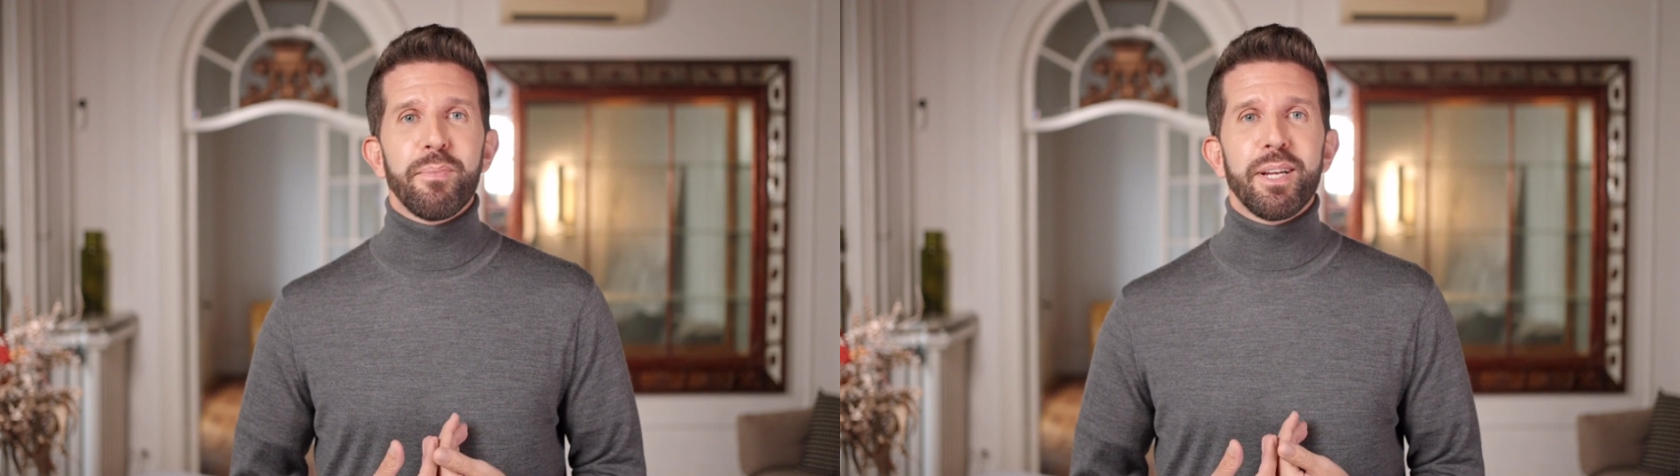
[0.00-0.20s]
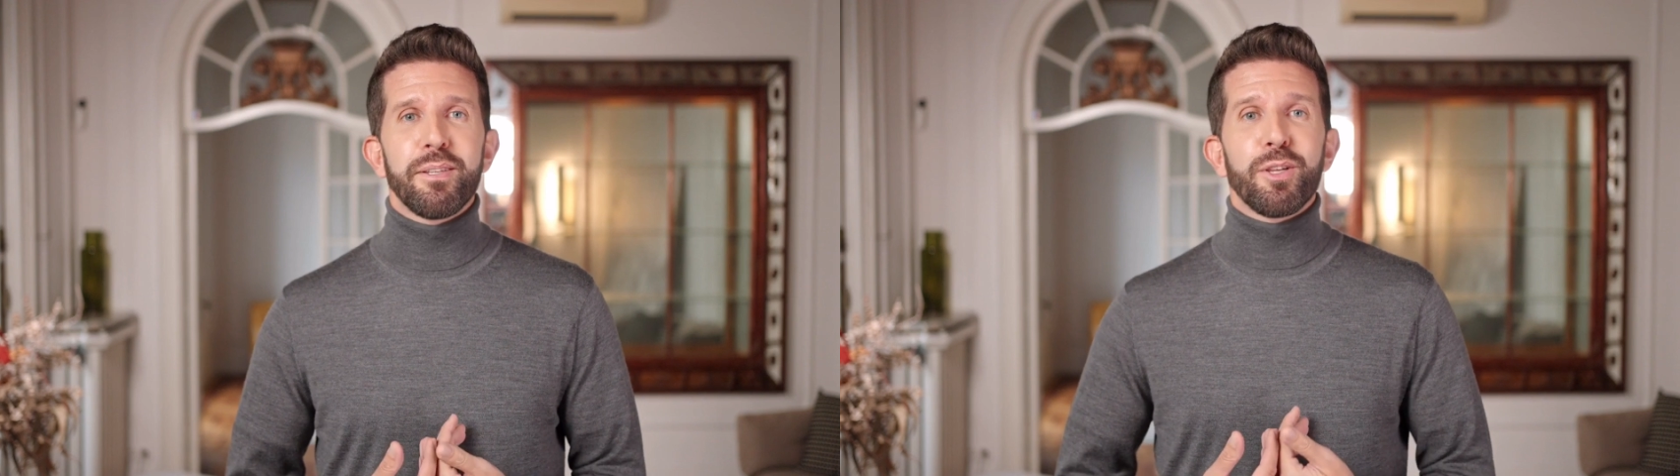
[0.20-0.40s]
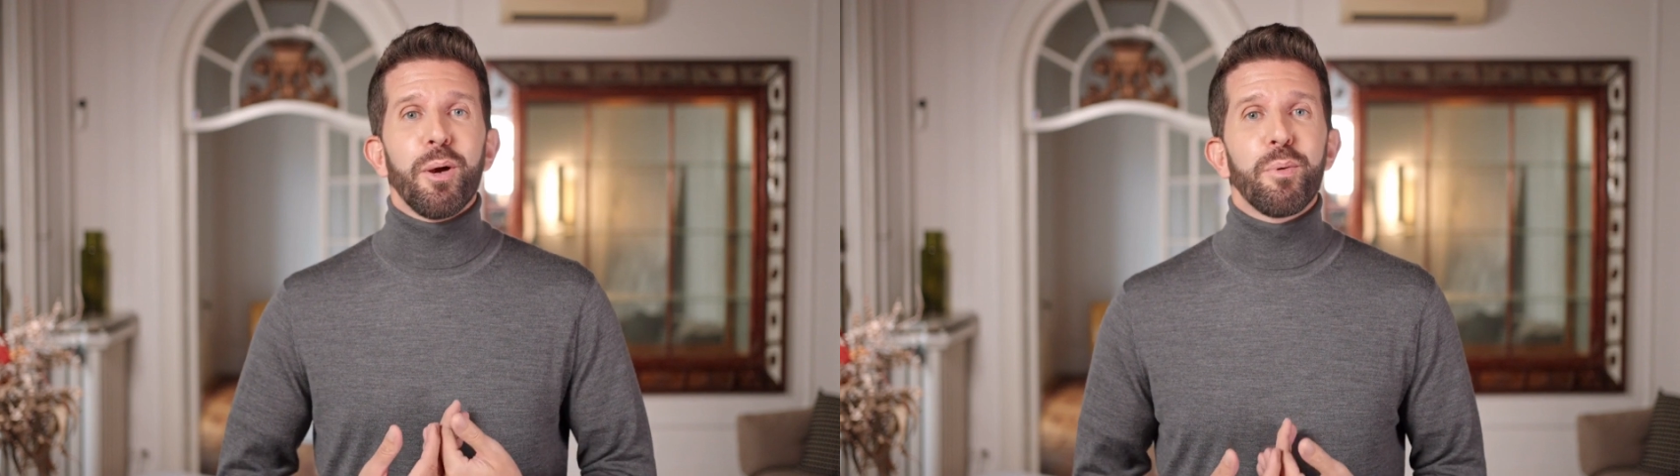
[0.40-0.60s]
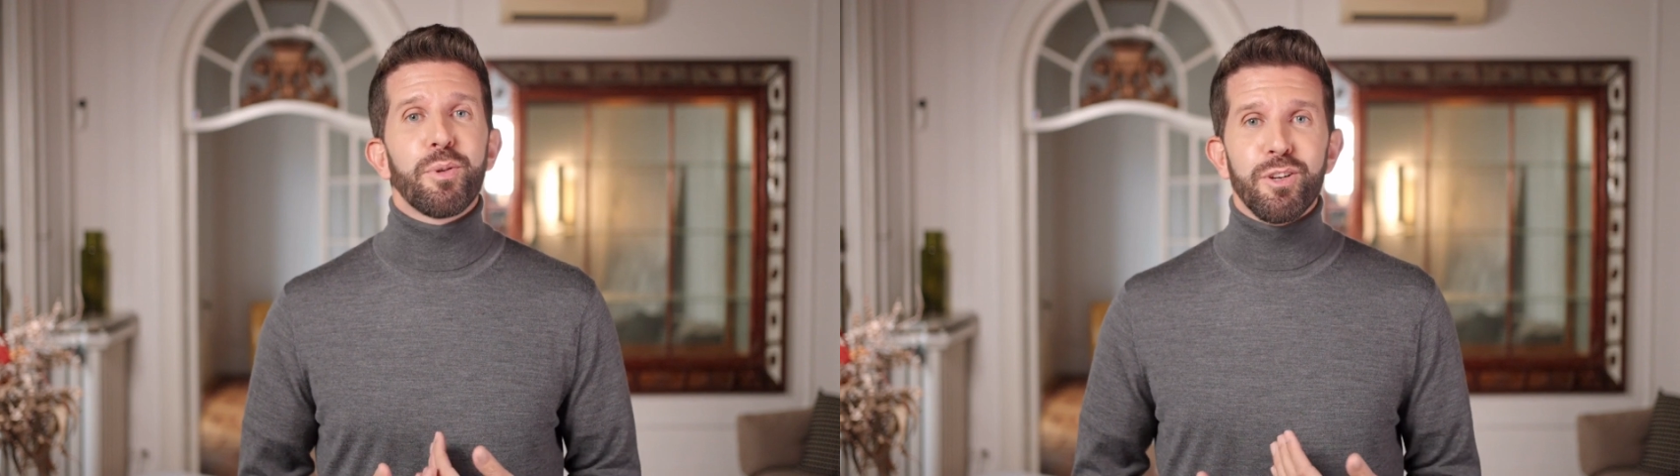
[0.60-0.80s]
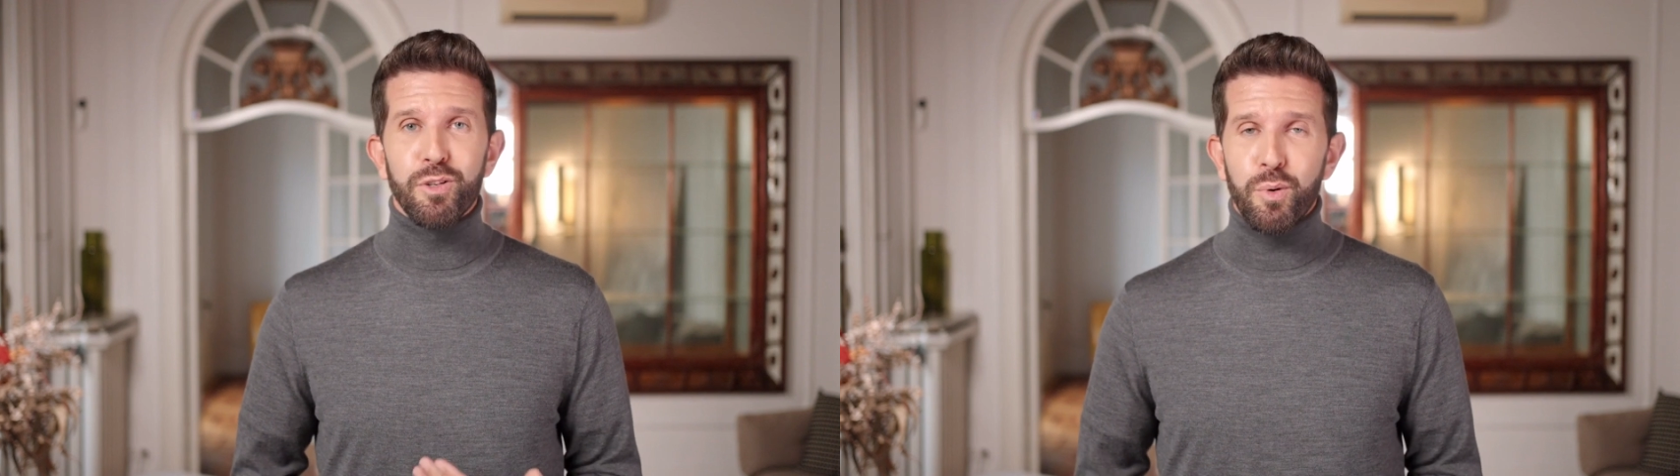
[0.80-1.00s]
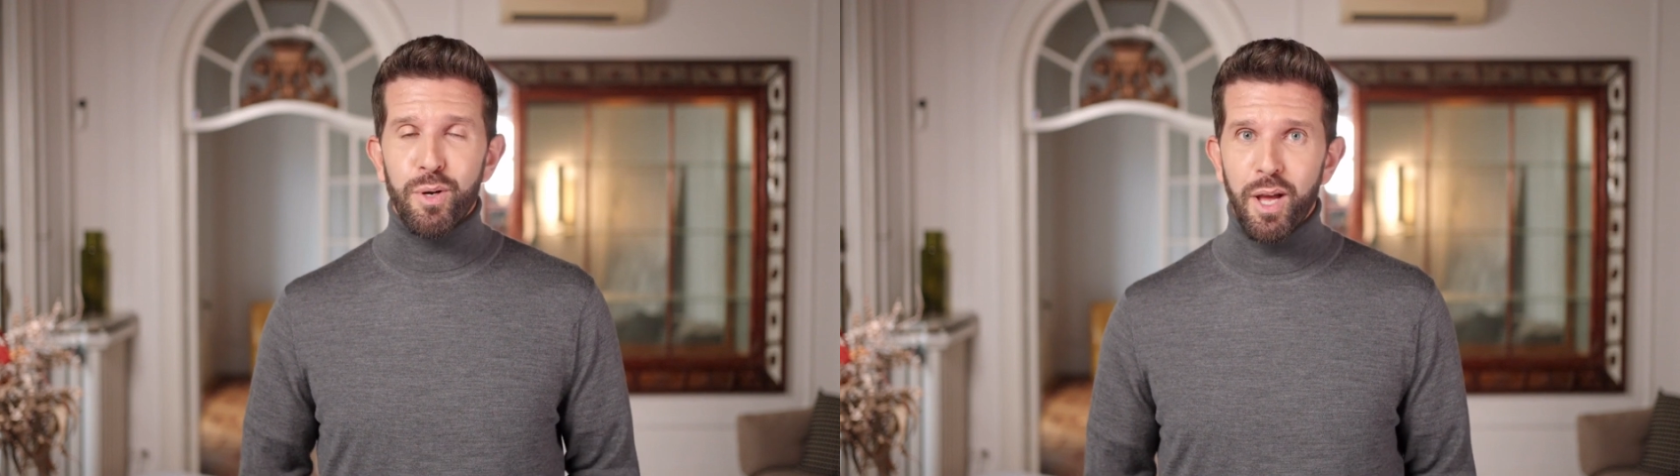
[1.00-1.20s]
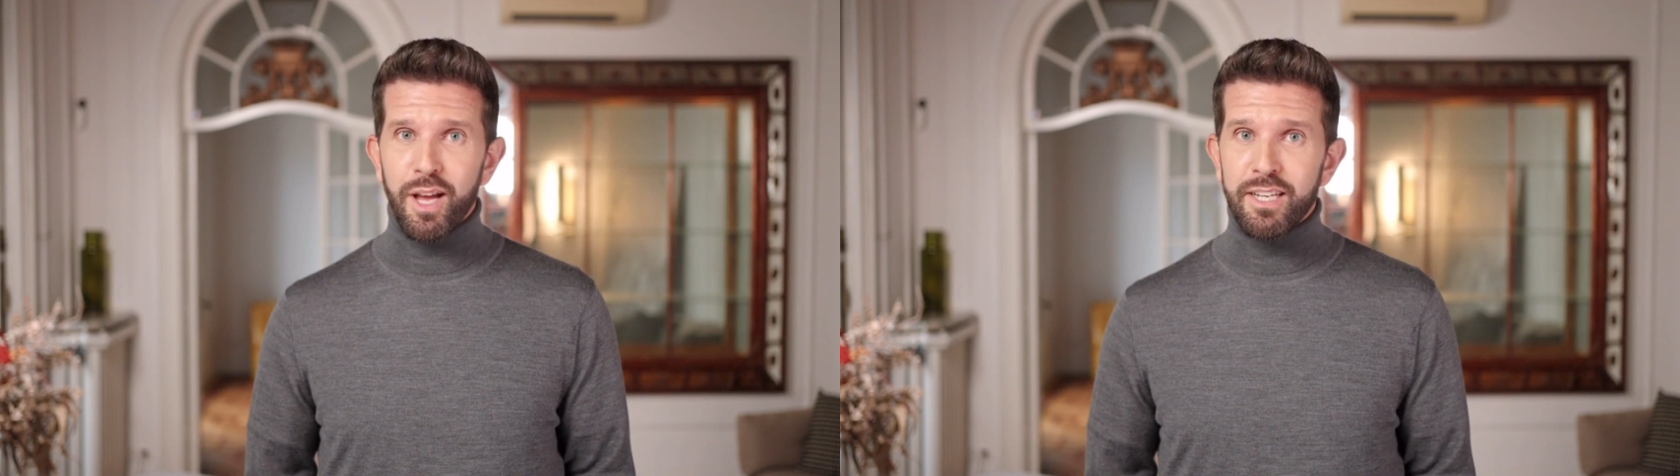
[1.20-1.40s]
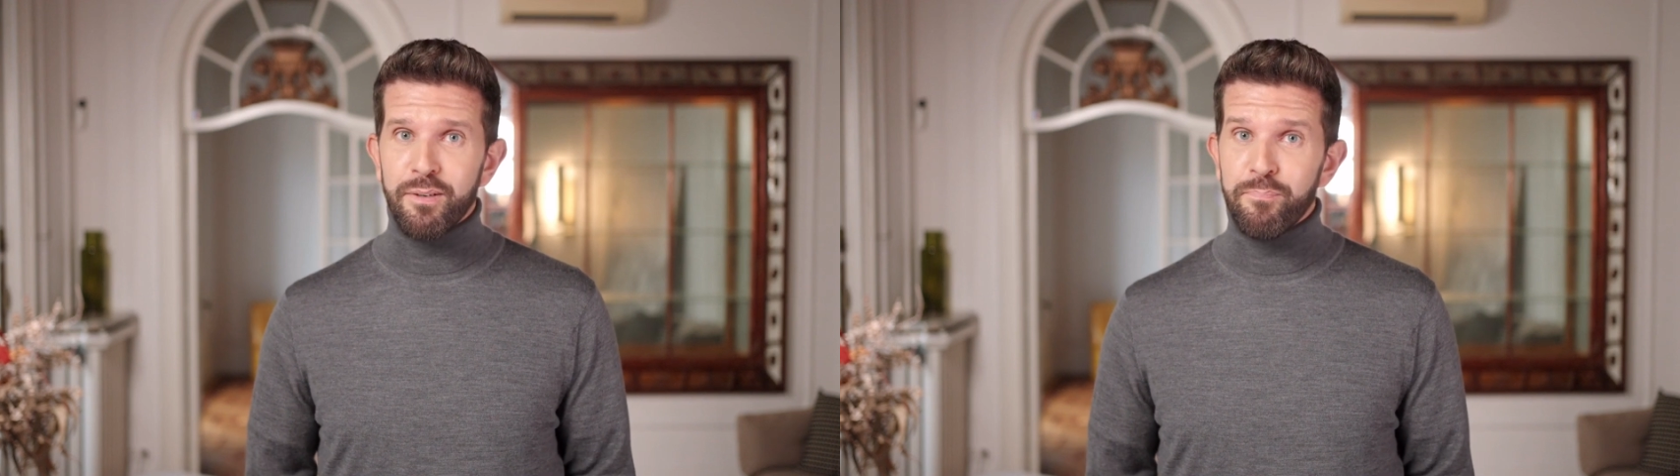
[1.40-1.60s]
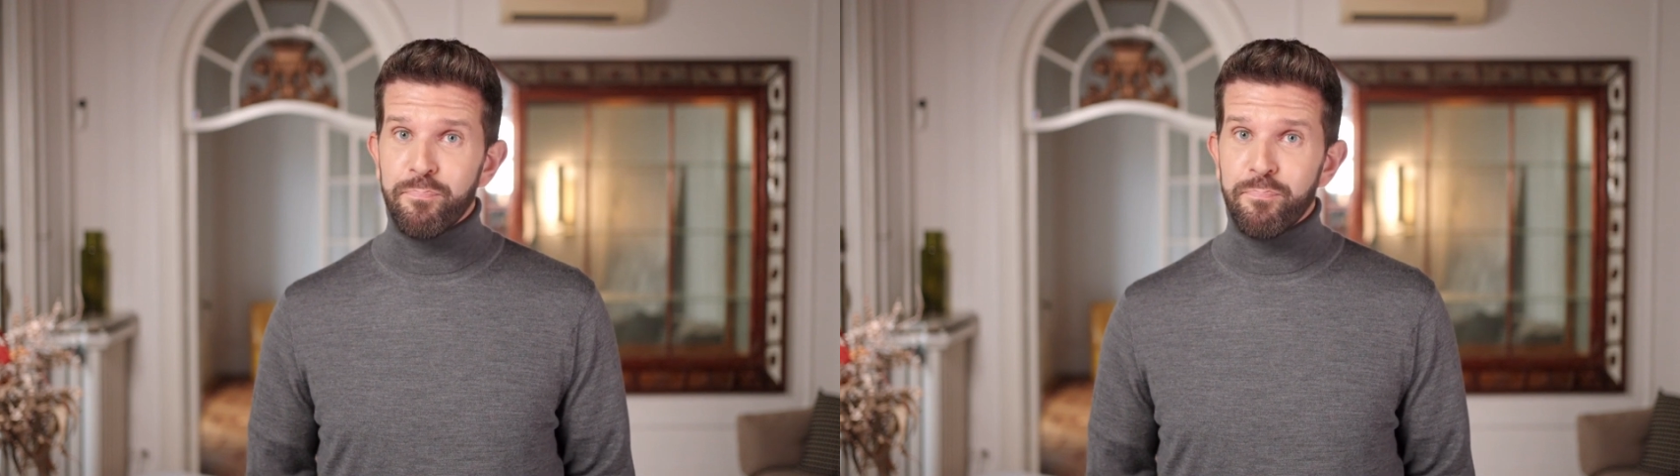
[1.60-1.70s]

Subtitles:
It doubled its old high.